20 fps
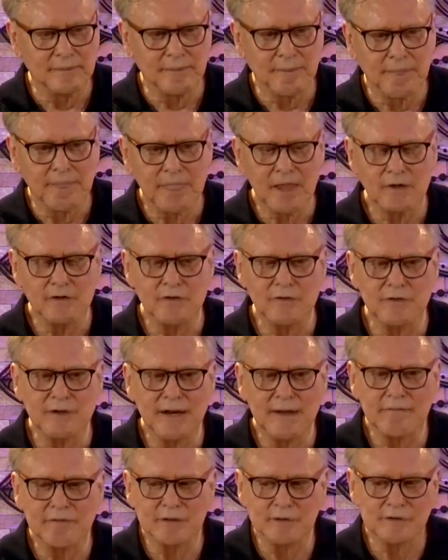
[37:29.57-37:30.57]
Now you that
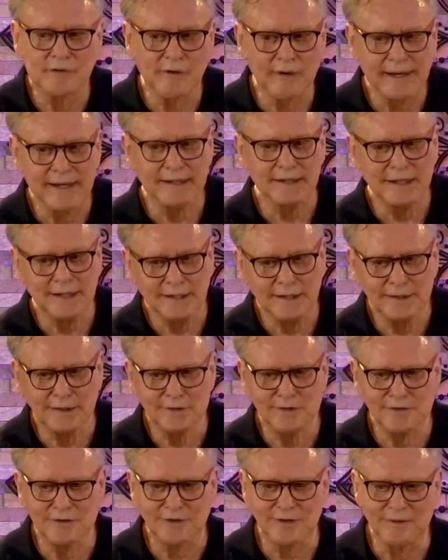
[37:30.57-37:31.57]
have little
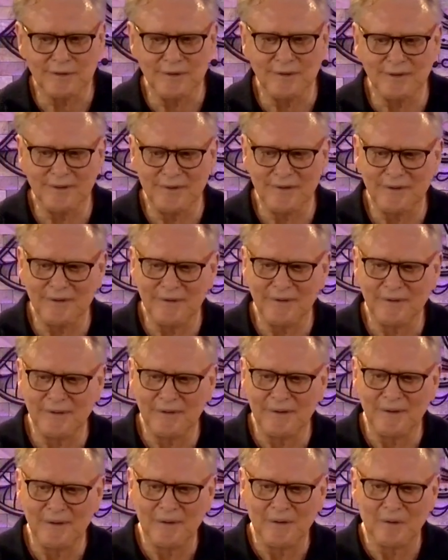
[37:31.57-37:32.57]
grandkids and
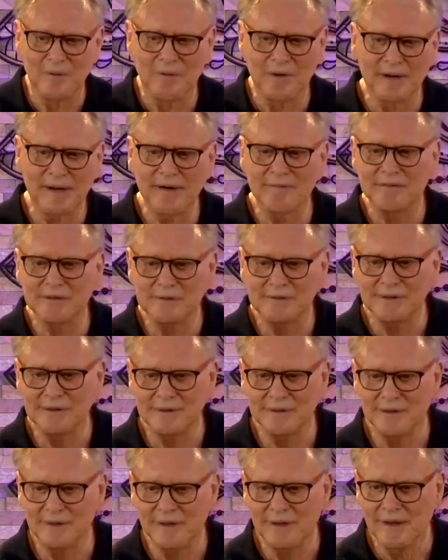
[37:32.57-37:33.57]
whatever,
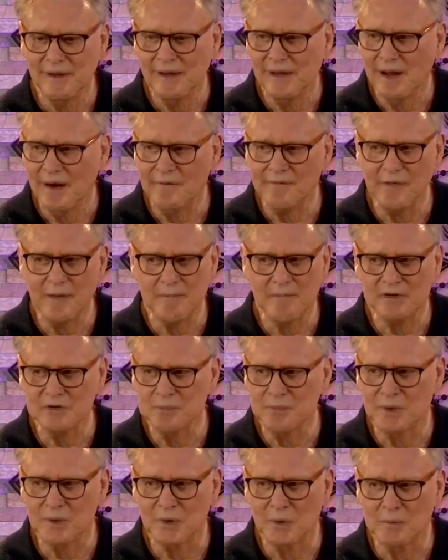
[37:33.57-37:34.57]
aren't they much
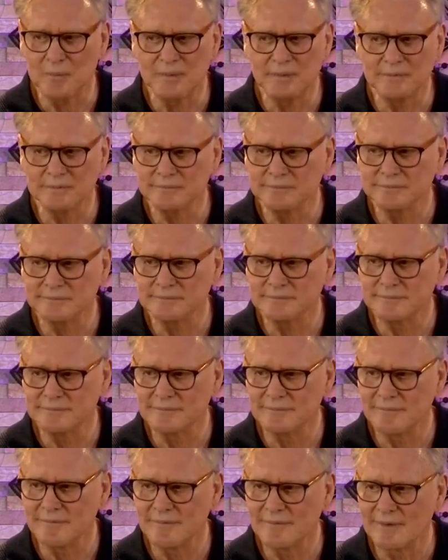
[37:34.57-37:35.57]
more open?
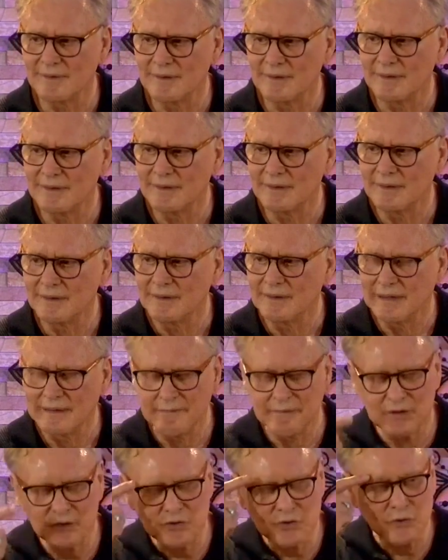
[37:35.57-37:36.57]

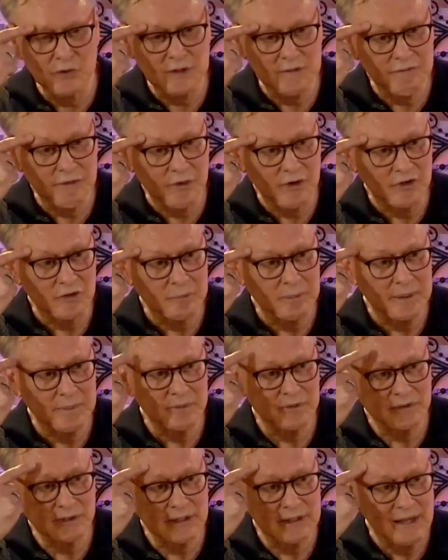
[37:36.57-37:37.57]
Even the tuning forks.
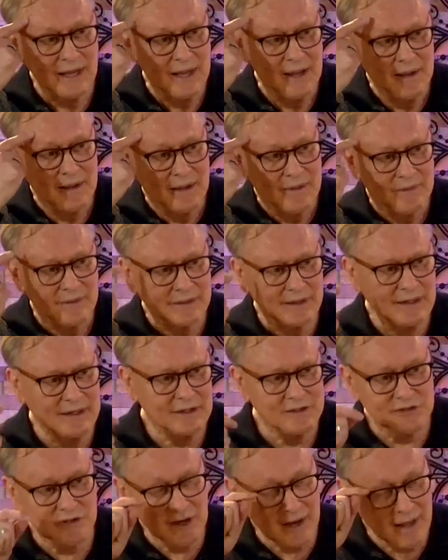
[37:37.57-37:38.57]
People say, the
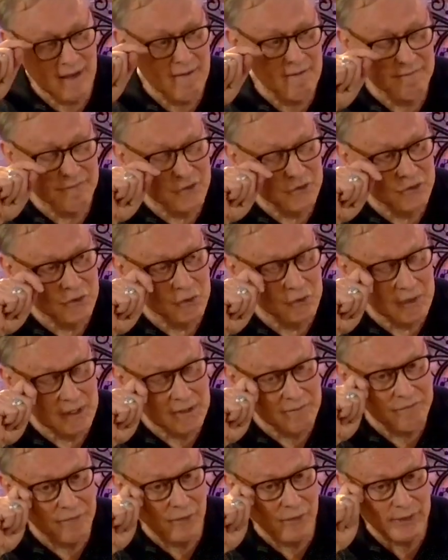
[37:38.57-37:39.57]
kids love the
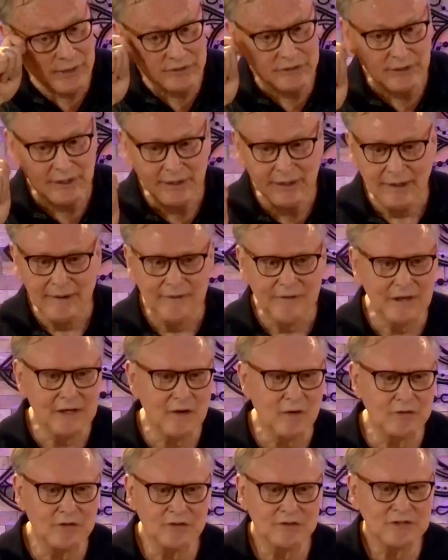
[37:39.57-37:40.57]
tuning forks. They
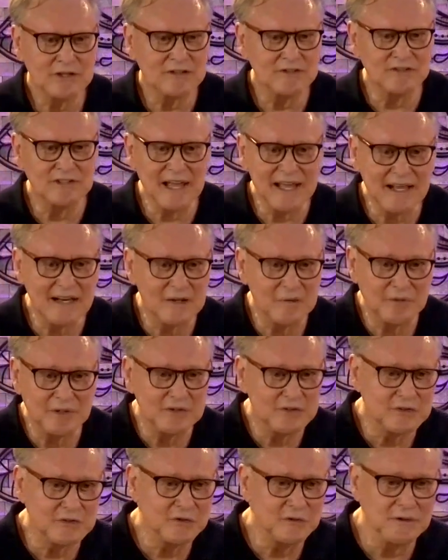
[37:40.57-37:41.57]
know just exactly
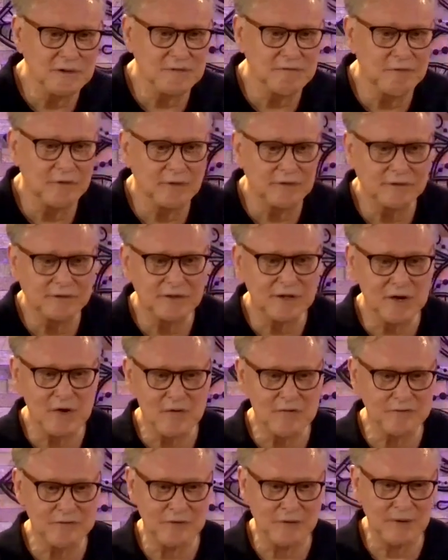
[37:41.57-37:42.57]
which tuning fork to go
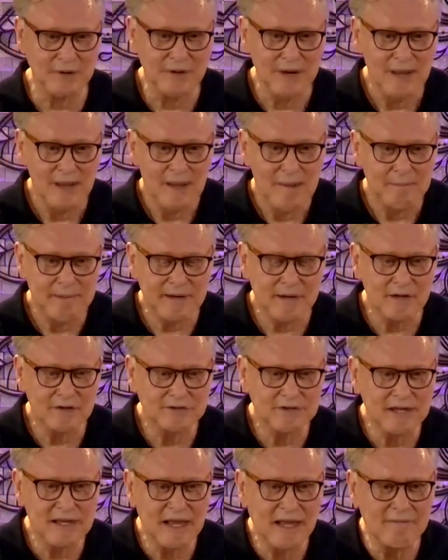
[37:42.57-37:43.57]
for because
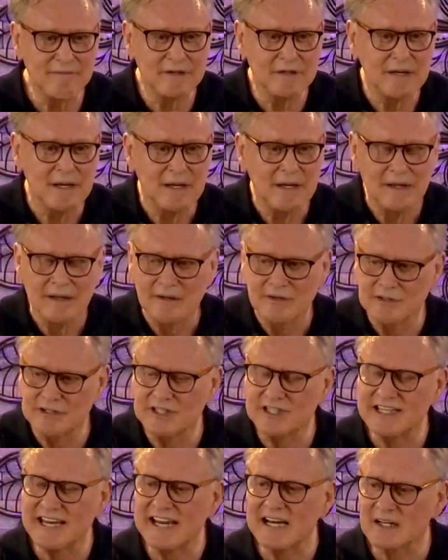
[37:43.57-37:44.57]
they haven't
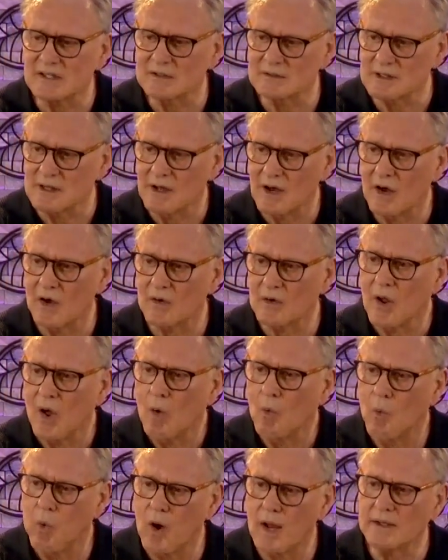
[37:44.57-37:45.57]
settled on
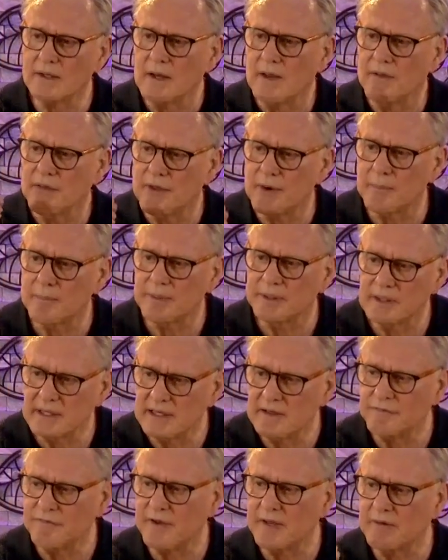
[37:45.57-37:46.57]
what their
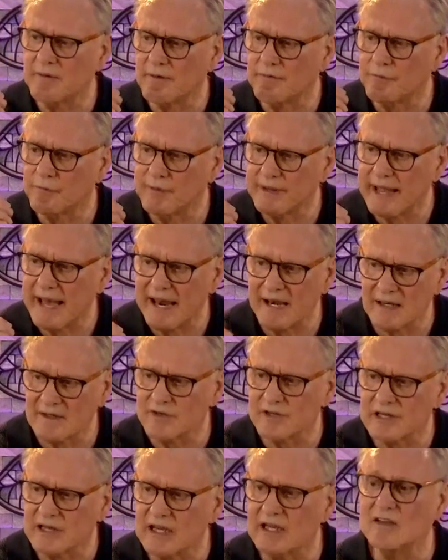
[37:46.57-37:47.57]
belief of
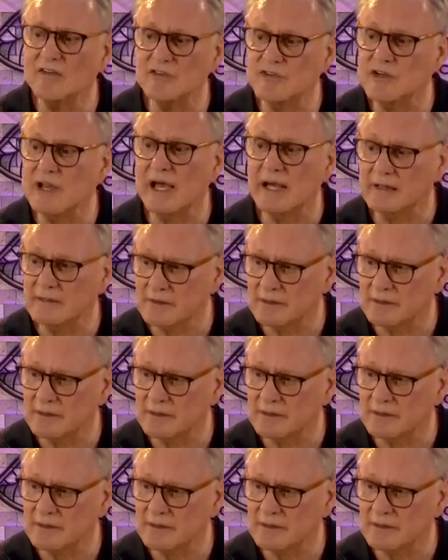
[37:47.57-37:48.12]
reality is yet.